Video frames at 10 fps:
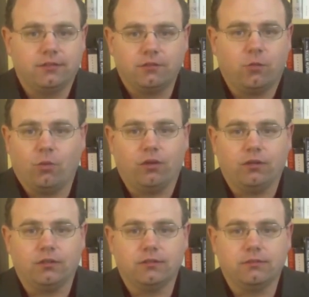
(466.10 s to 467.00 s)

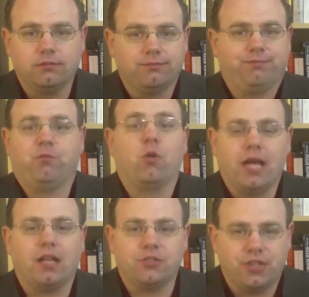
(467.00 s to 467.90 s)
for
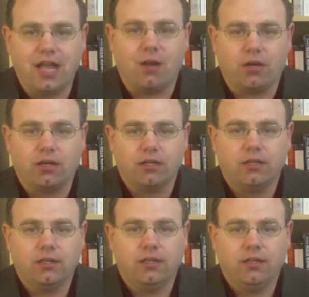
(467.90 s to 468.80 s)
$4 an hour.
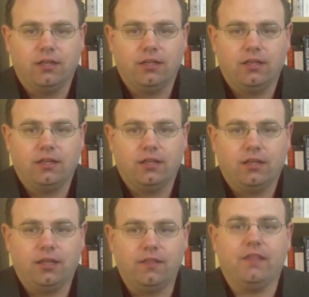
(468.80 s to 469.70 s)

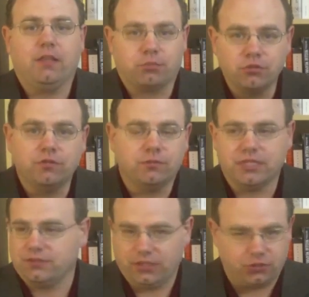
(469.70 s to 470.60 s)
And then they prove
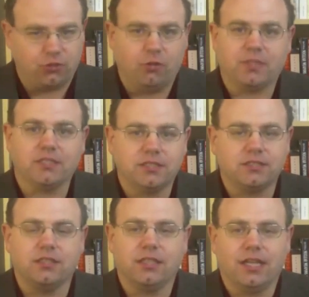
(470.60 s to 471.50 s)
themselves. They show up
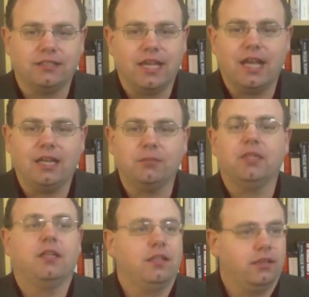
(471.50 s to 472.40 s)
consistently on time,
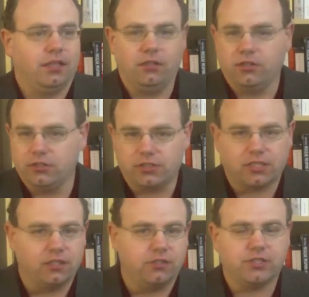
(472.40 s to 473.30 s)
they learn
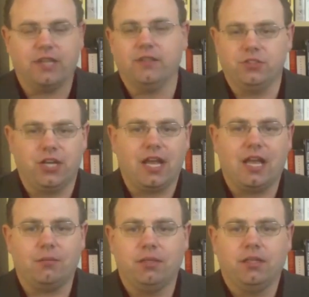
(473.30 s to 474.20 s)
skills on the
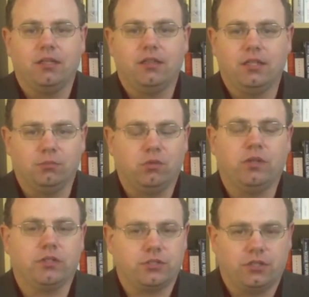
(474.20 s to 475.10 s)
job, the
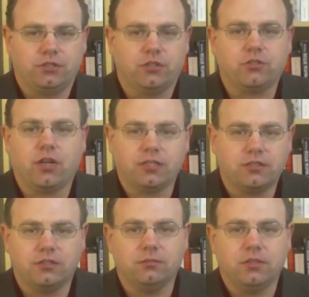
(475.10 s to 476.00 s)
employer starts to
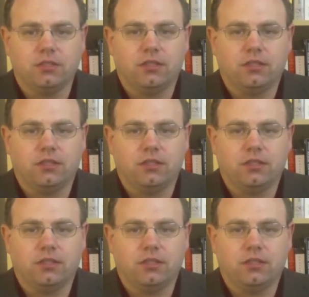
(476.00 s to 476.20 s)
trust them,